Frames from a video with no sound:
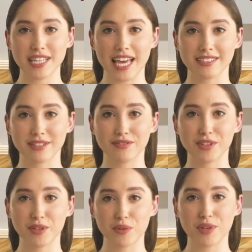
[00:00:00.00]

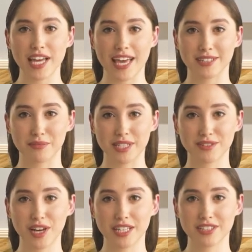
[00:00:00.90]
tax-deferred or tax-free
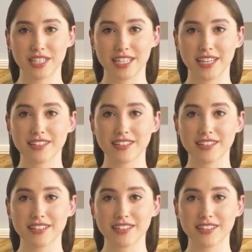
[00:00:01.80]
strategy